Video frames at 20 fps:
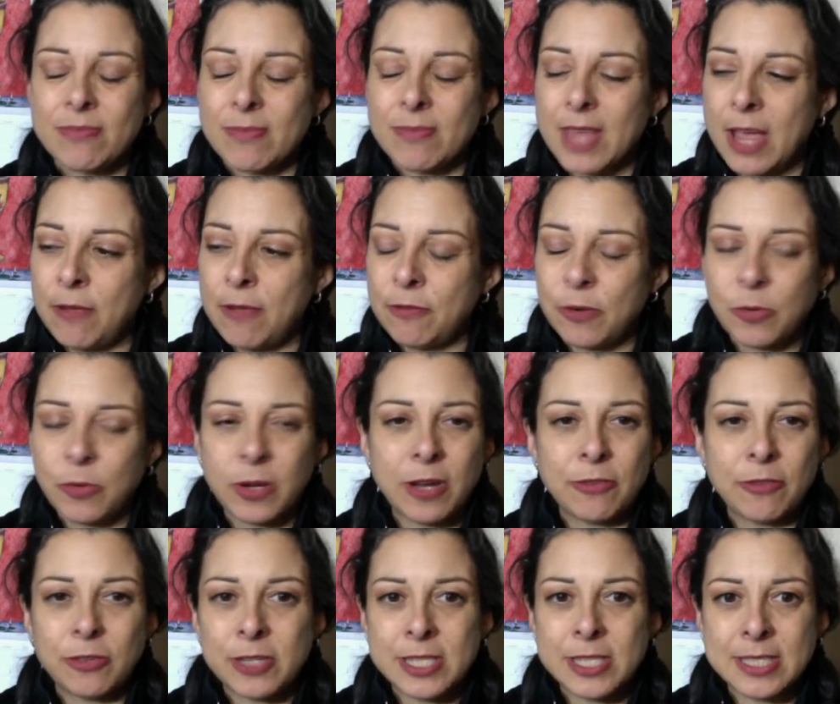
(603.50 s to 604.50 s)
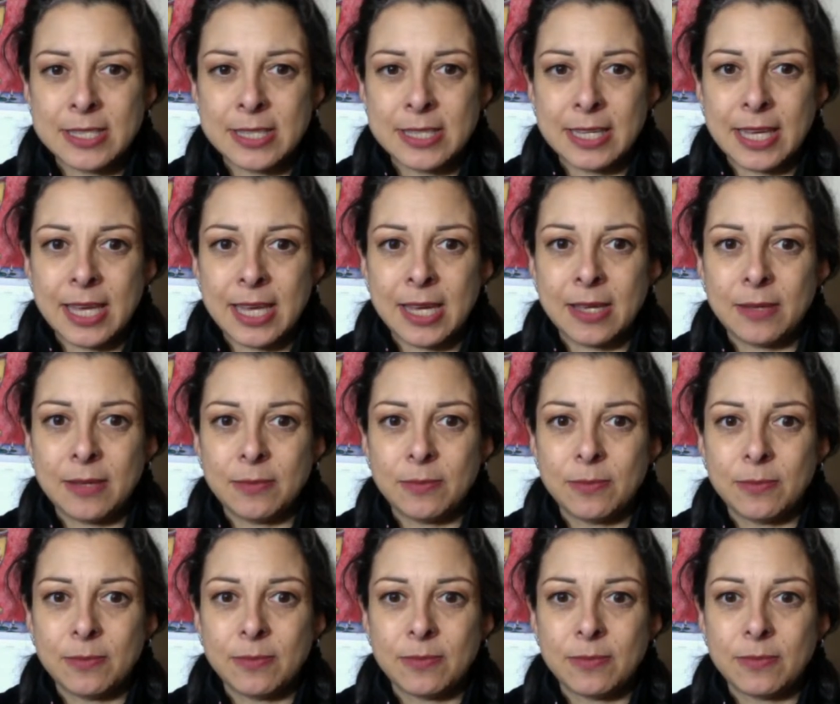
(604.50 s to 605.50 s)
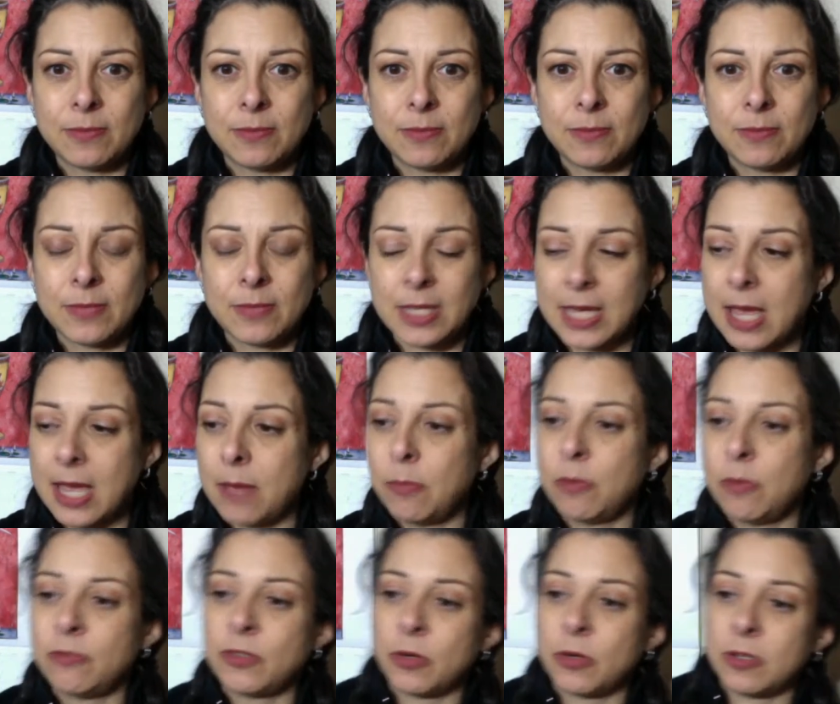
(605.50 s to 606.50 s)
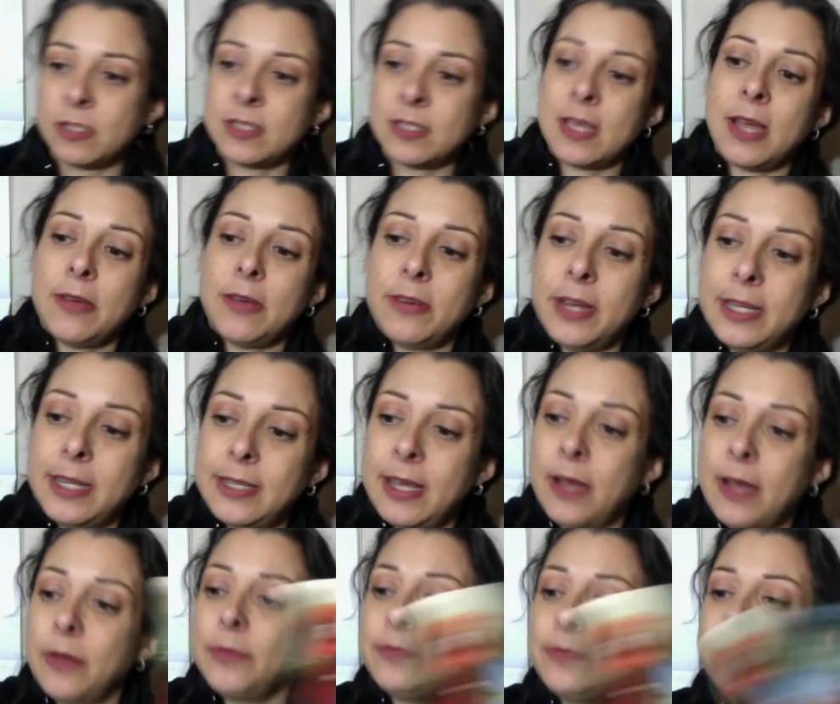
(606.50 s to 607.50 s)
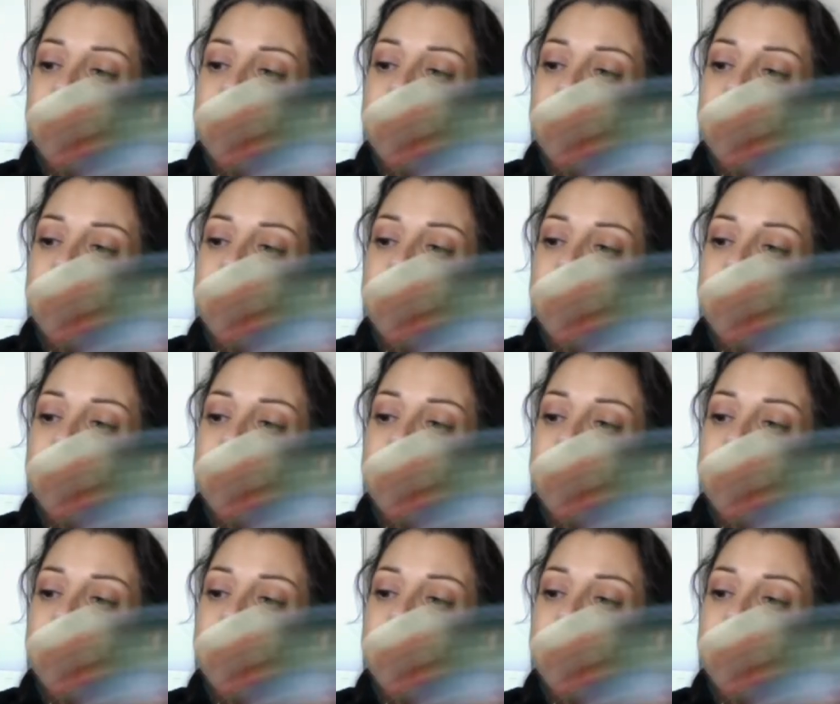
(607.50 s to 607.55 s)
and for whatever reason they can't move towards that right now.